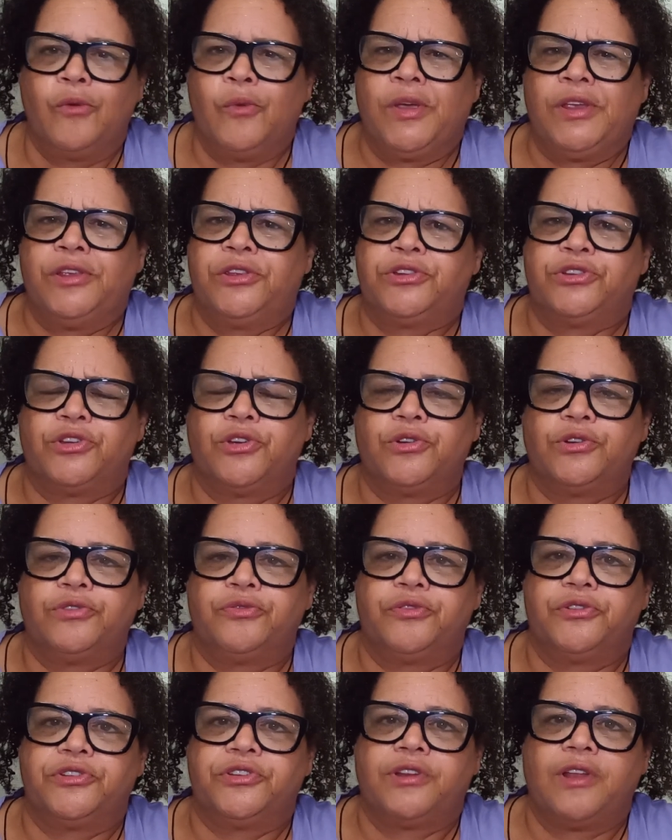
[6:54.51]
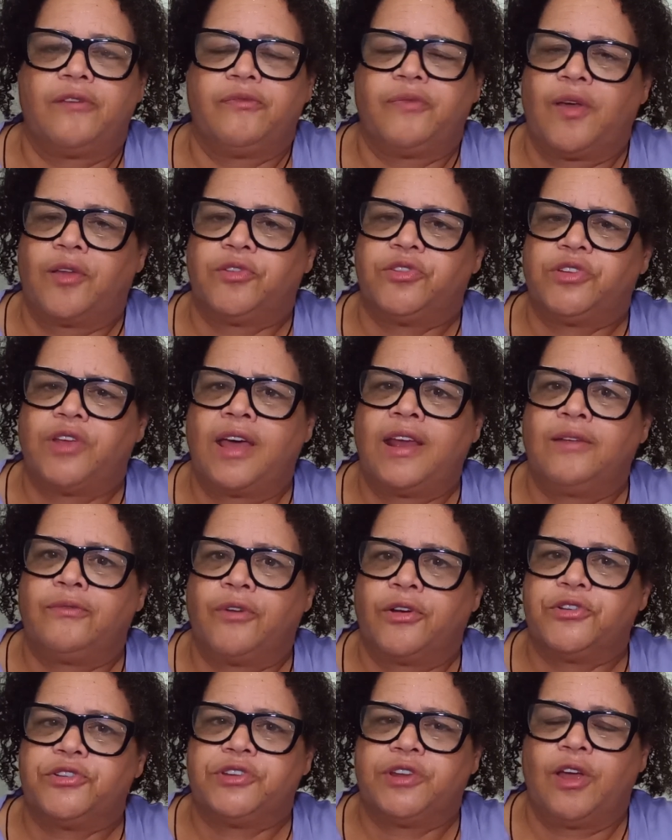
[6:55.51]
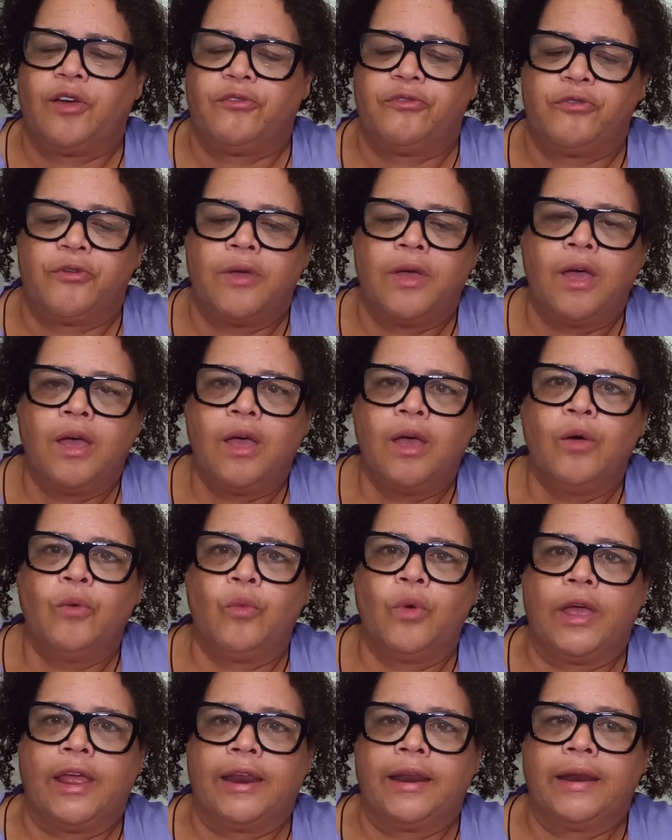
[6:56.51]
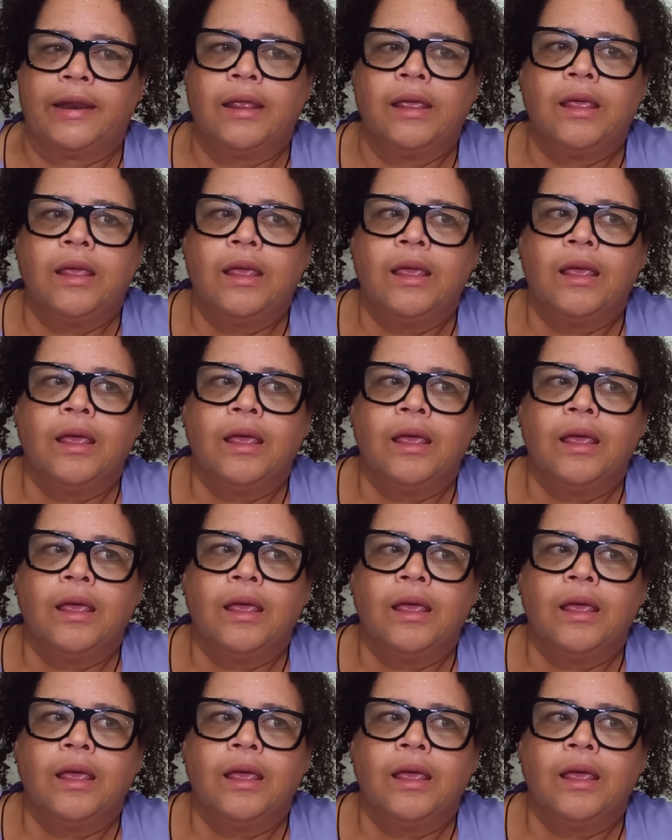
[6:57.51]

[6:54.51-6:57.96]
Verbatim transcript: We search for stuff outside of ourselves when